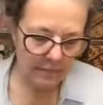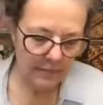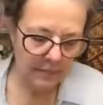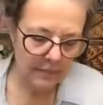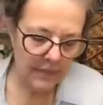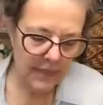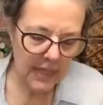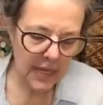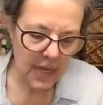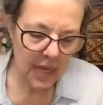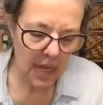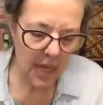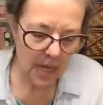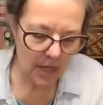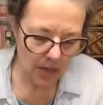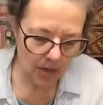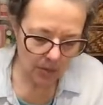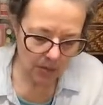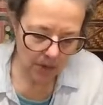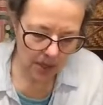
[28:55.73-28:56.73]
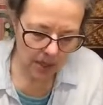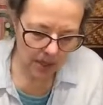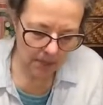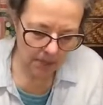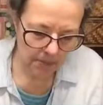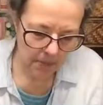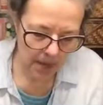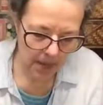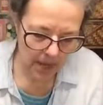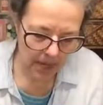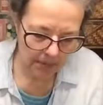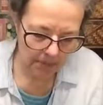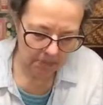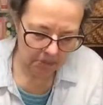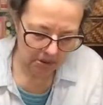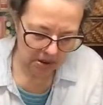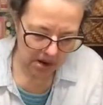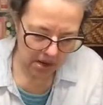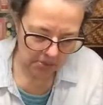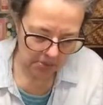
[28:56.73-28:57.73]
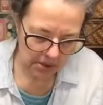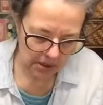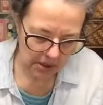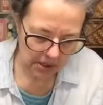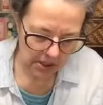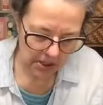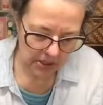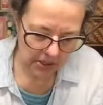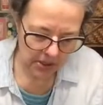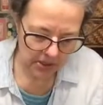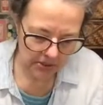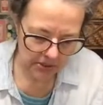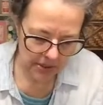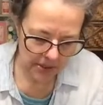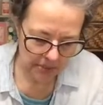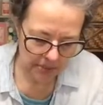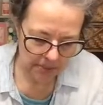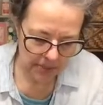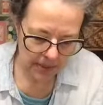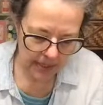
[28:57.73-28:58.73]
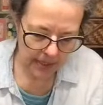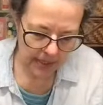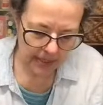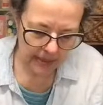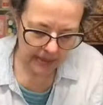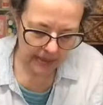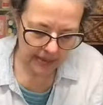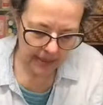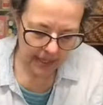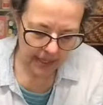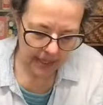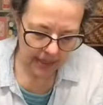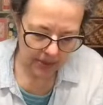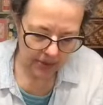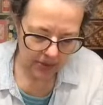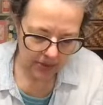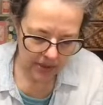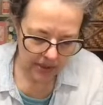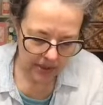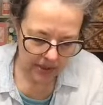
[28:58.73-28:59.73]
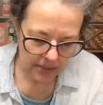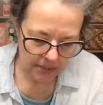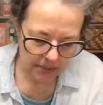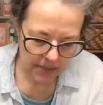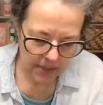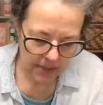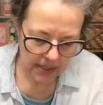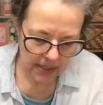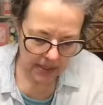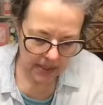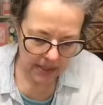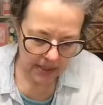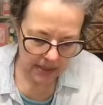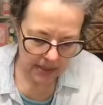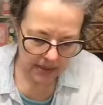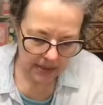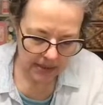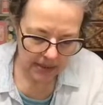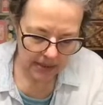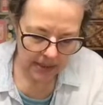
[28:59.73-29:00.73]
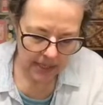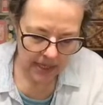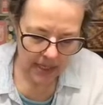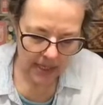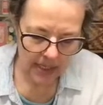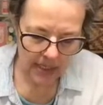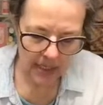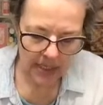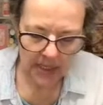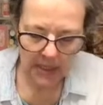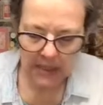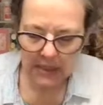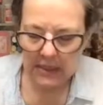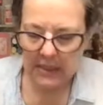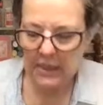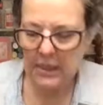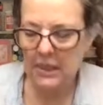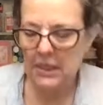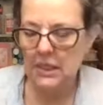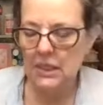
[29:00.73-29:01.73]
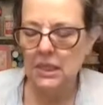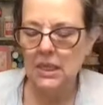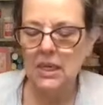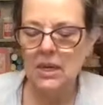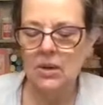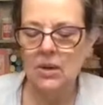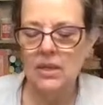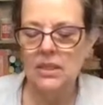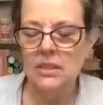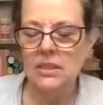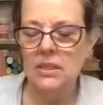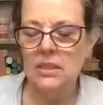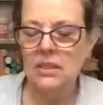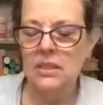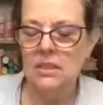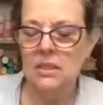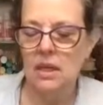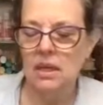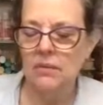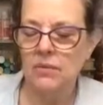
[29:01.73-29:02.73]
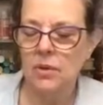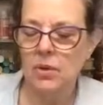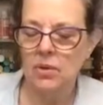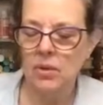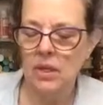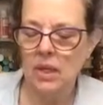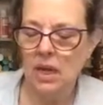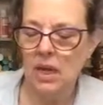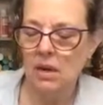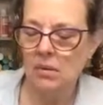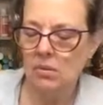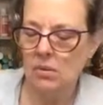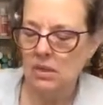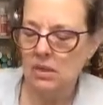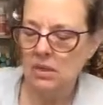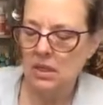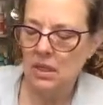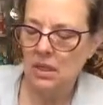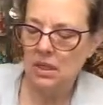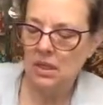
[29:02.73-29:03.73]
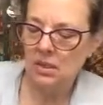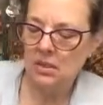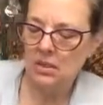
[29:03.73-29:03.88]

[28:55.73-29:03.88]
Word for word: Yeah. Yeah, and you know what? Mine probably could use it, but it's like Christmas and it's you know, it's the stuff you only get out once a